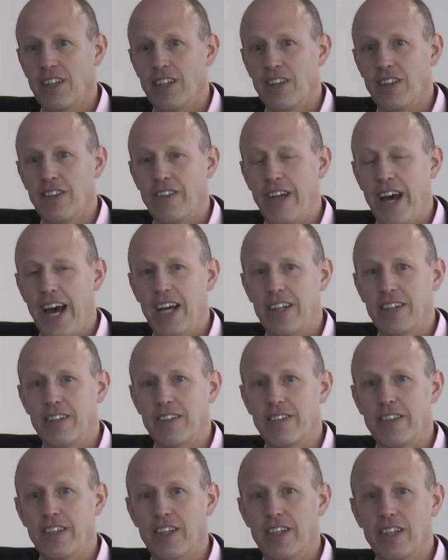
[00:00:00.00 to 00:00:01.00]
that
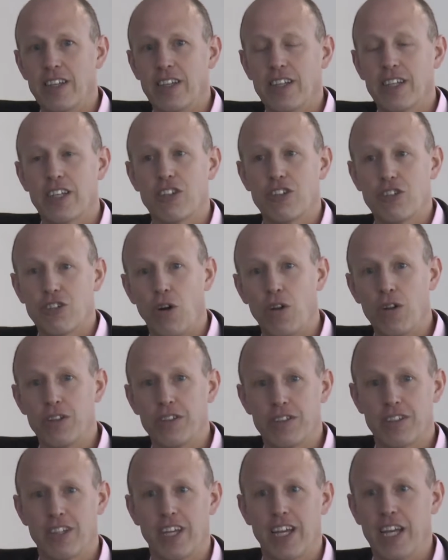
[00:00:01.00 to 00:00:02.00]
the
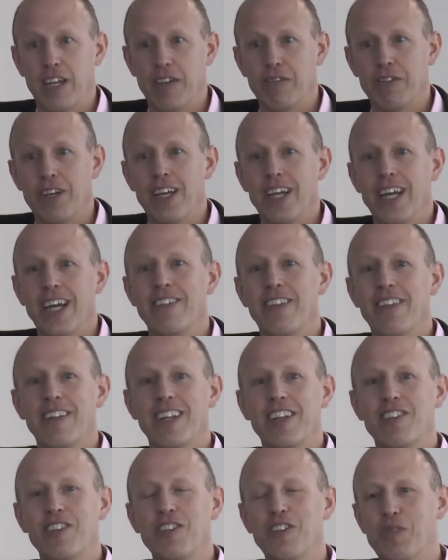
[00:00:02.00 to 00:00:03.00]
controllers gave. And then
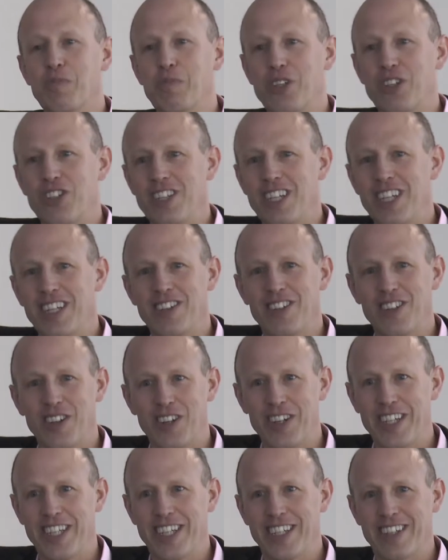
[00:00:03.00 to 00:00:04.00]
let's use machine
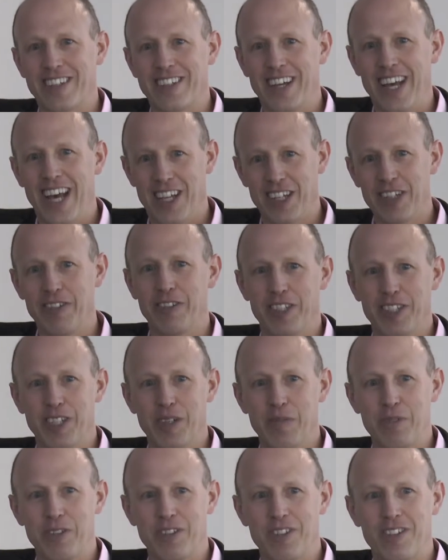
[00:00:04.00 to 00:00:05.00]
learning
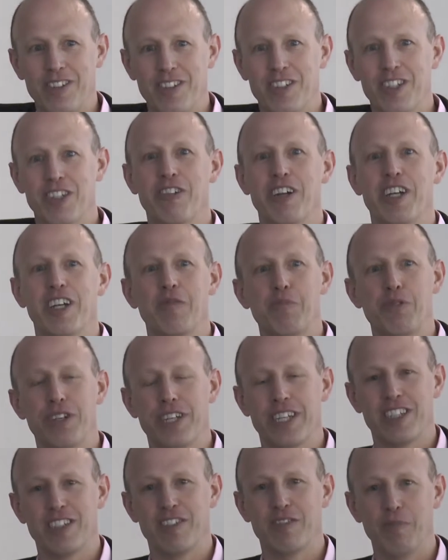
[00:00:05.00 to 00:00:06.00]
algorithms to create a
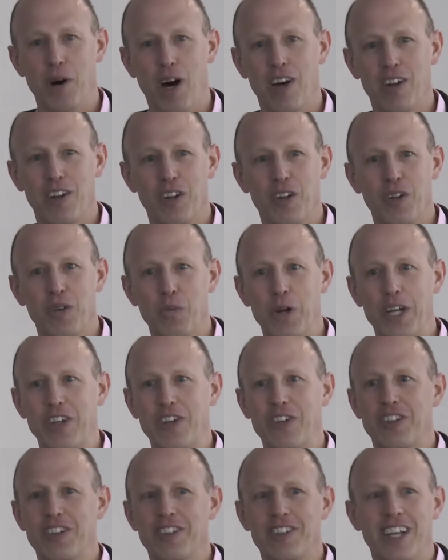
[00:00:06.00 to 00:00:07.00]
predictive model when you
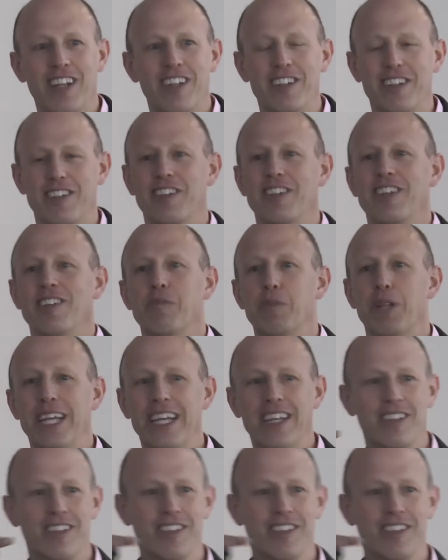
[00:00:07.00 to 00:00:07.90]
should tell a plane to